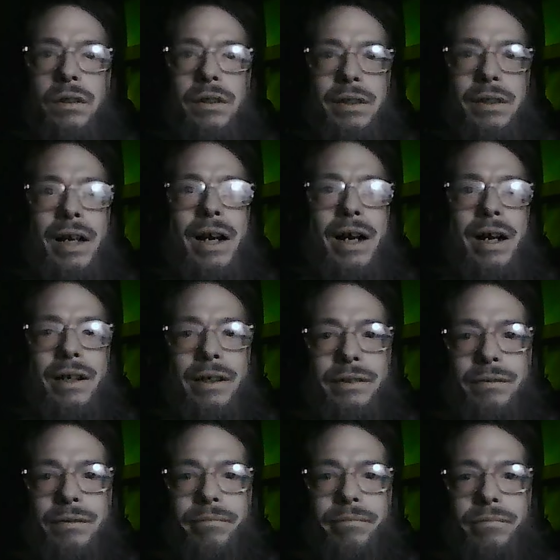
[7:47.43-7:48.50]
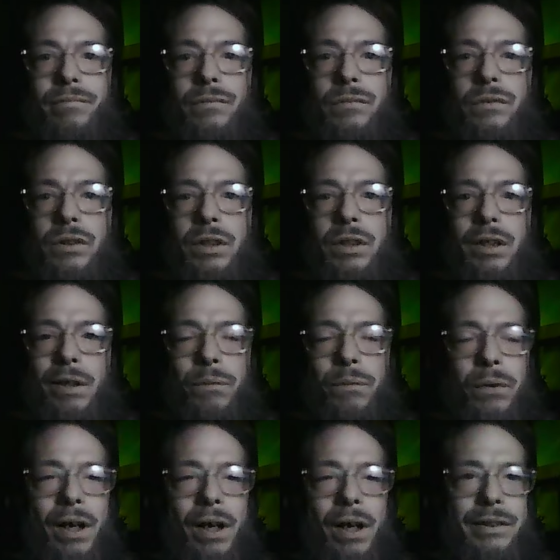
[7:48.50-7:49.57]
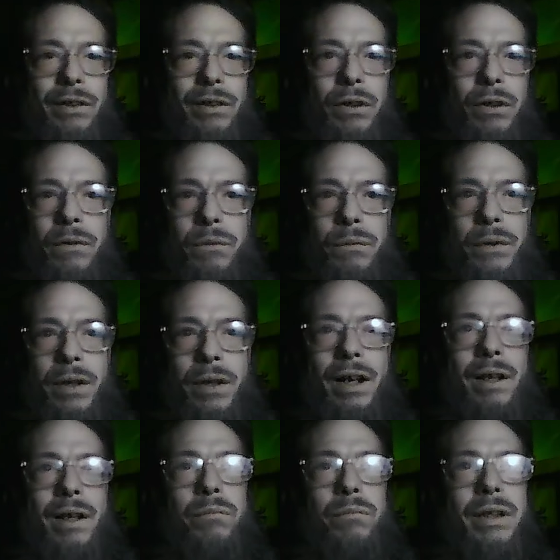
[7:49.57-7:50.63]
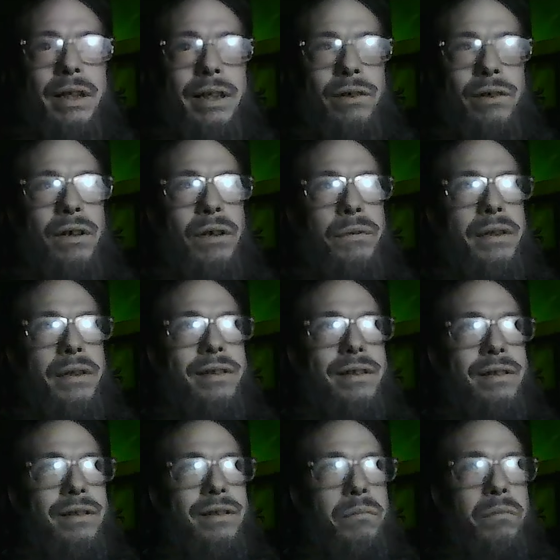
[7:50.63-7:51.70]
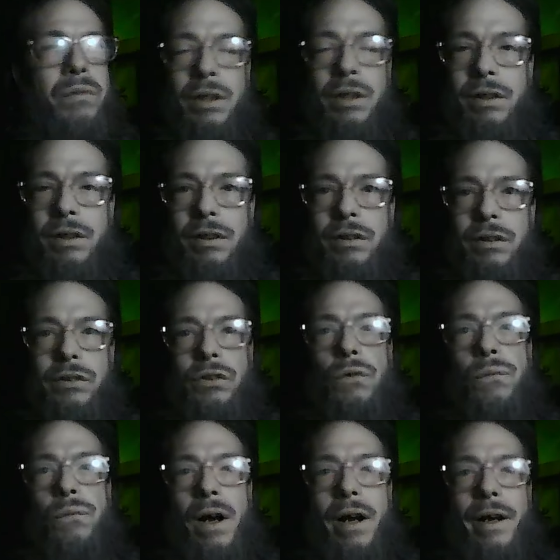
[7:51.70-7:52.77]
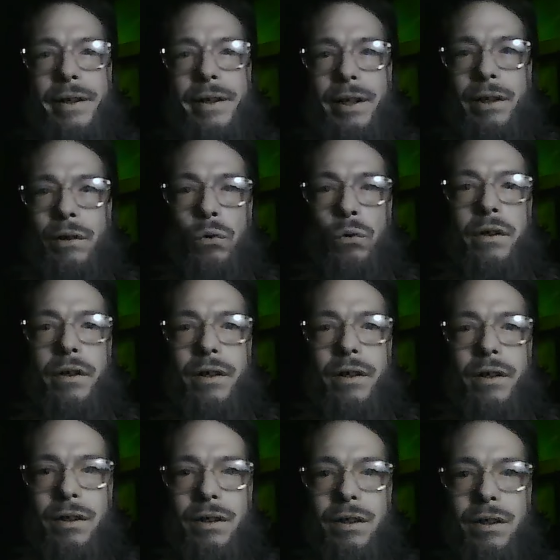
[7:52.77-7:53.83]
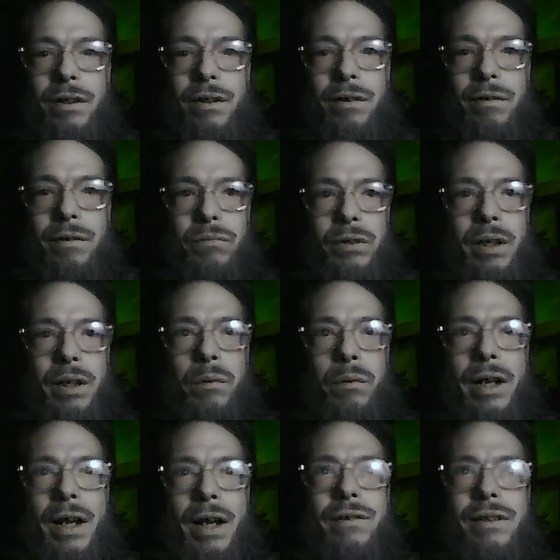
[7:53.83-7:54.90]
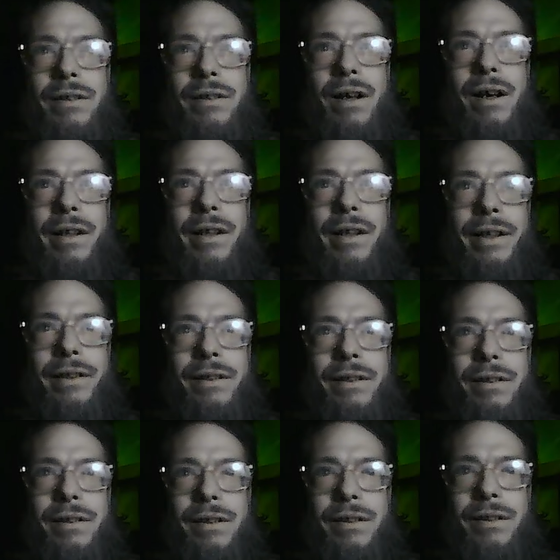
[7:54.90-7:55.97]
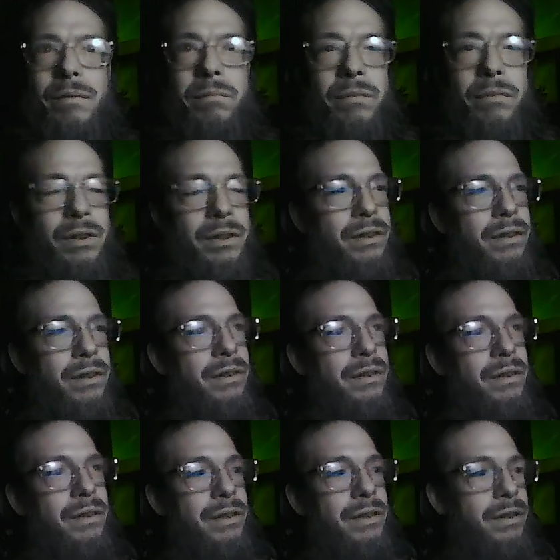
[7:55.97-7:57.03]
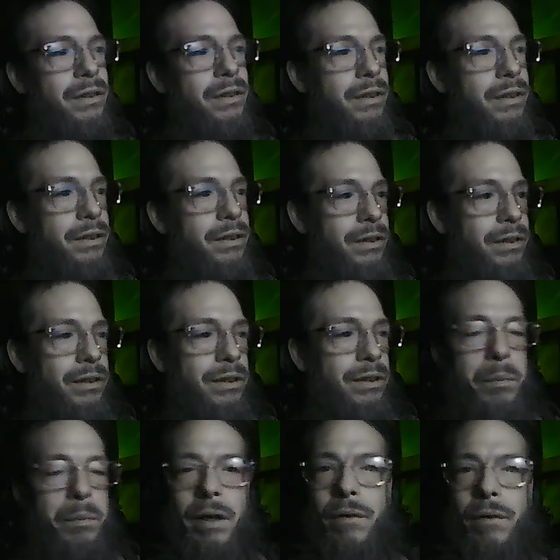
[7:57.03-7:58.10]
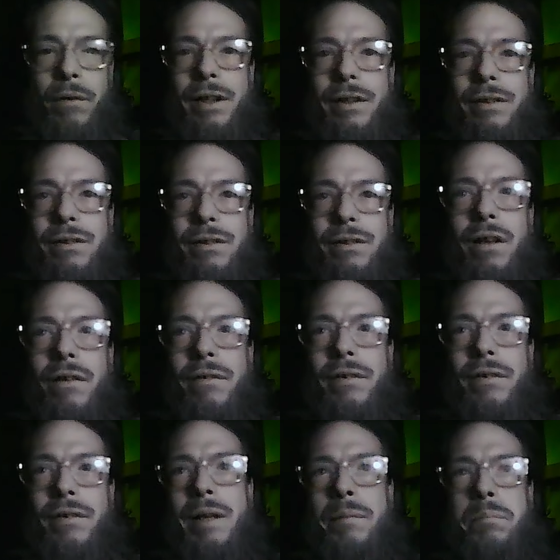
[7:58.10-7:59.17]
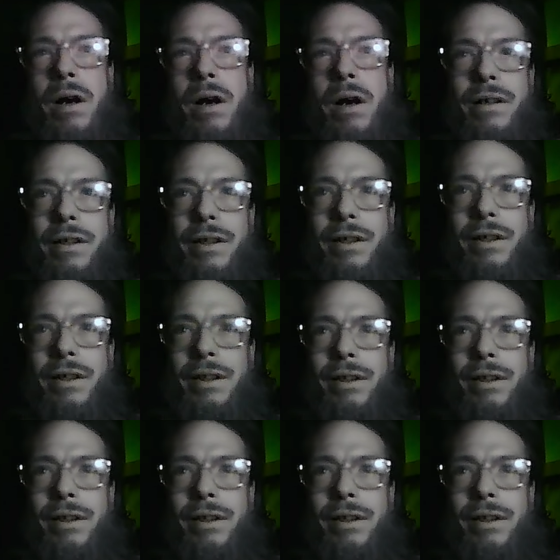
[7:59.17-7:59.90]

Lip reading: Yeah. If you got a complete UEFI system, you're fine. It'll work. If anyone else has got a legacy system, ubiquity installer and that bug, you